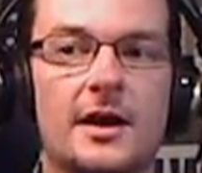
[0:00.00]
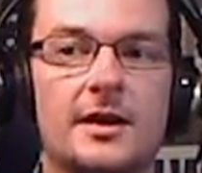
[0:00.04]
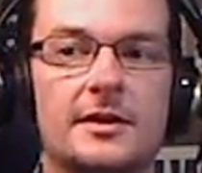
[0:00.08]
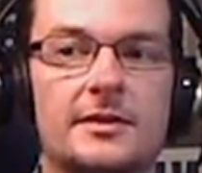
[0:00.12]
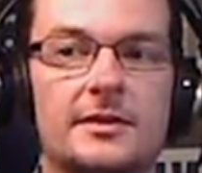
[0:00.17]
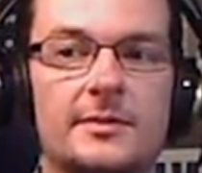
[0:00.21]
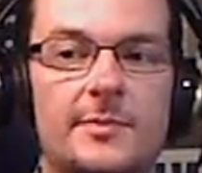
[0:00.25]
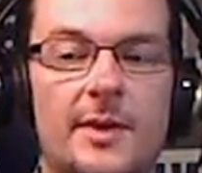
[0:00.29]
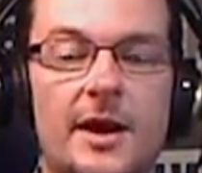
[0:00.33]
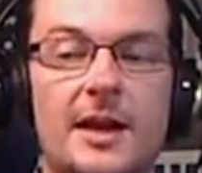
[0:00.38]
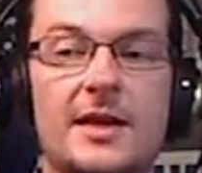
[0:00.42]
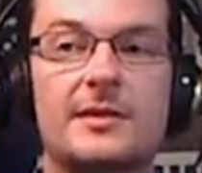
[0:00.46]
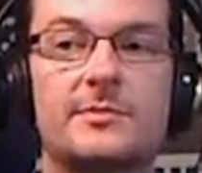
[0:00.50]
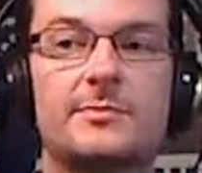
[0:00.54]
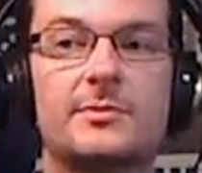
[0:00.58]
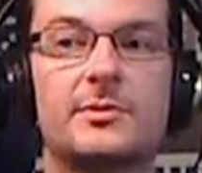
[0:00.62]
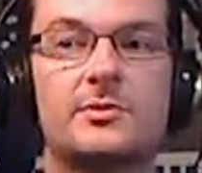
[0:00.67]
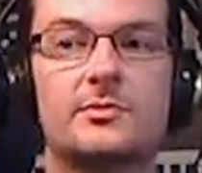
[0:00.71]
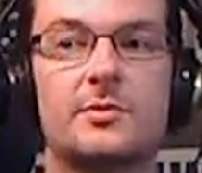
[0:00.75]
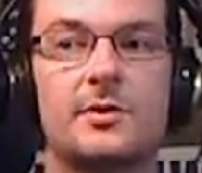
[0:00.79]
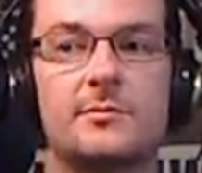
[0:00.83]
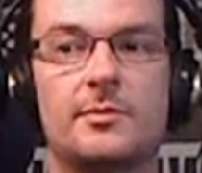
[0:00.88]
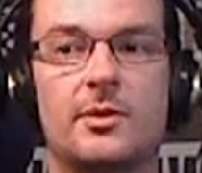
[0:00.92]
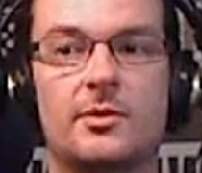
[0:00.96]
debate
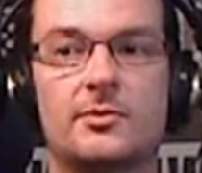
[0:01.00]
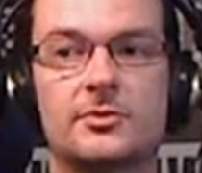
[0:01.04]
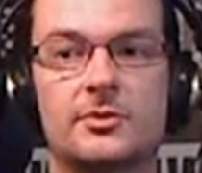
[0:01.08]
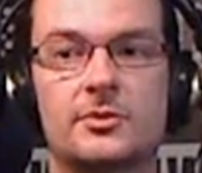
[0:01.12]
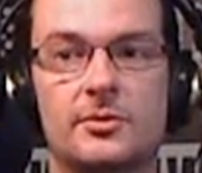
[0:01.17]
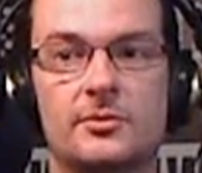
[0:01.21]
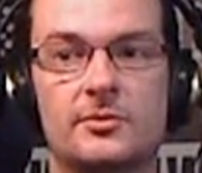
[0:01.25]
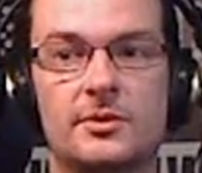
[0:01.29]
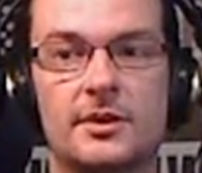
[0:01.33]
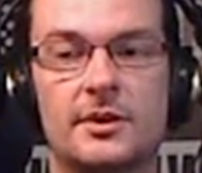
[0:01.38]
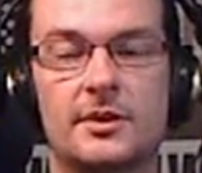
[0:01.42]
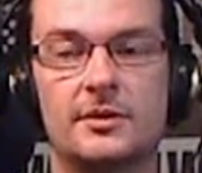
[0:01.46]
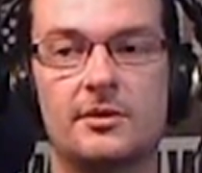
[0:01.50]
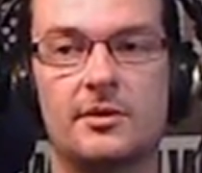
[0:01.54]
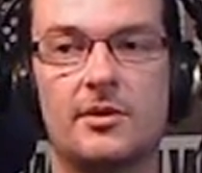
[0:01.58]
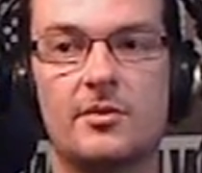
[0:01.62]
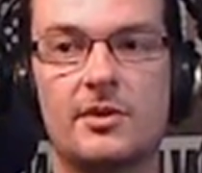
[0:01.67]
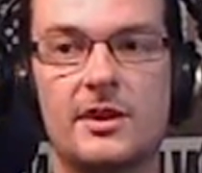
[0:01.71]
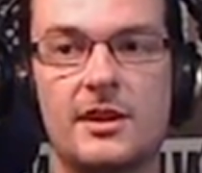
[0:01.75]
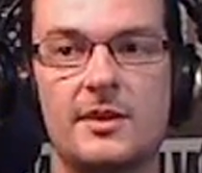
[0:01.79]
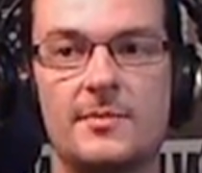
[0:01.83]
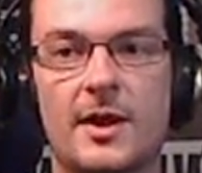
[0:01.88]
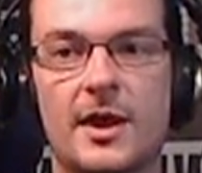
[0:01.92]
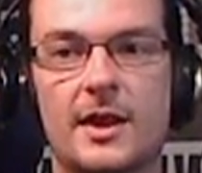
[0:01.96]
between Muldoon and
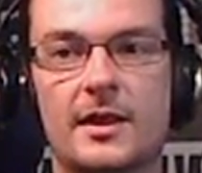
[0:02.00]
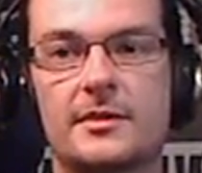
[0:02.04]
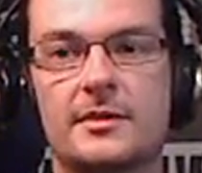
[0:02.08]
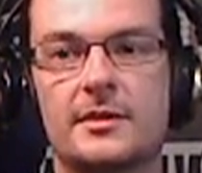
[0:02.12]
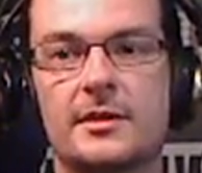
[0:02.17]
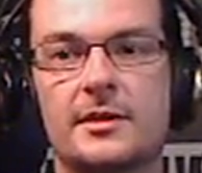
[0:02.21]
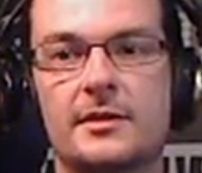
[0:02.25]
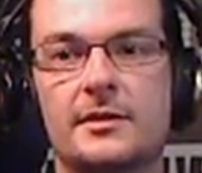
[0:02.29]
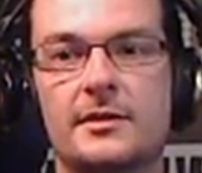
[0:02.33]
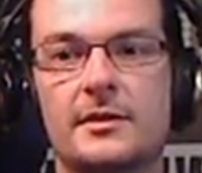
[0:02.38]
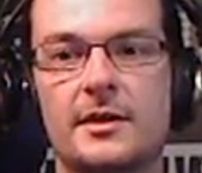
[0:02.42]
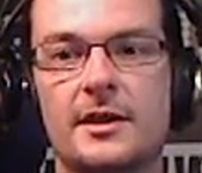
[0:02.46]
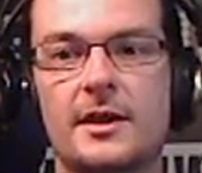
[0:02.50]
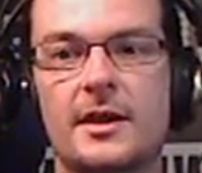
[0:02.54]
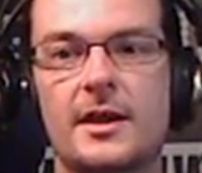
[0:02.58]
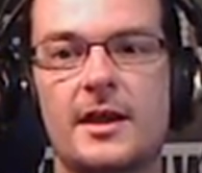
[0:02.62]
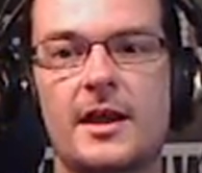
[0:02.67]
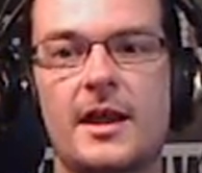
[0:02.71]
Longy back then,